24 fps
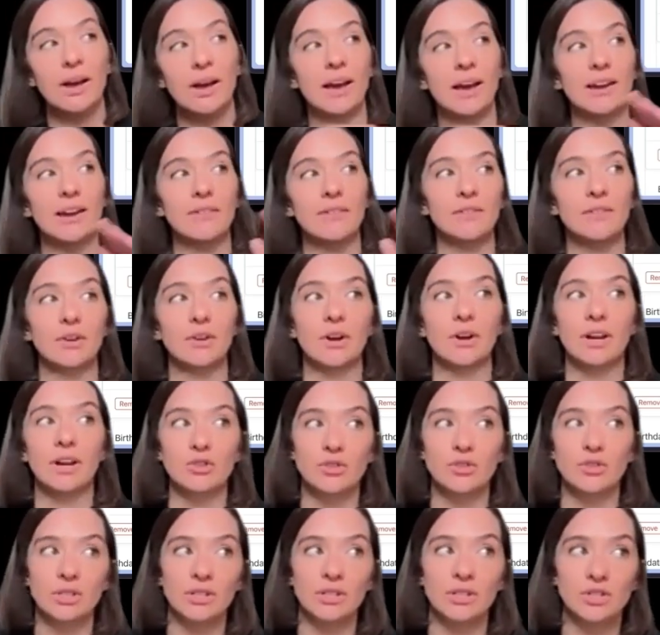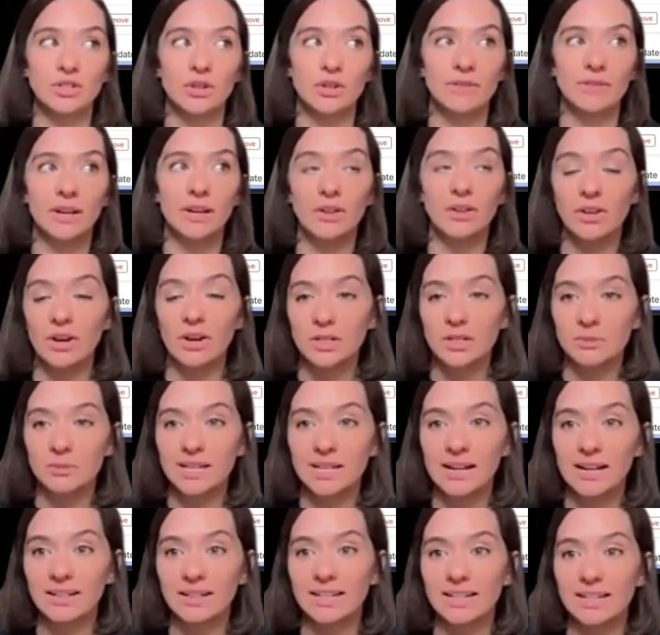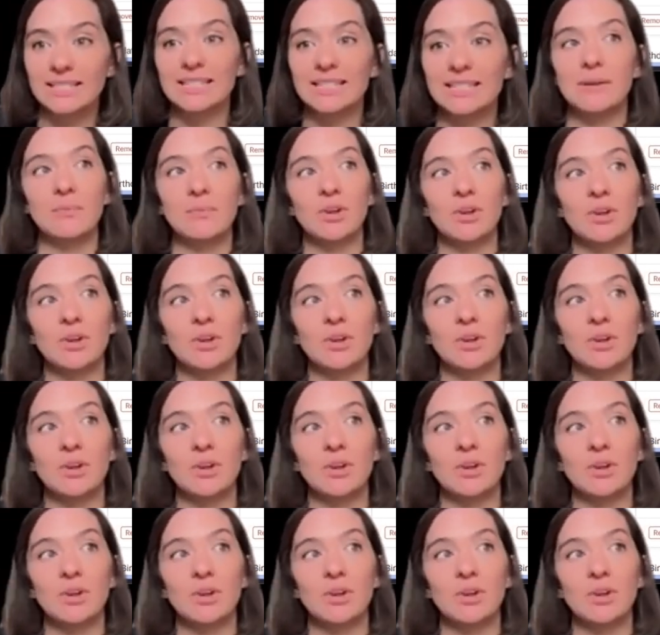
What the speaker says: And if they're interested in serving on the hospitality team,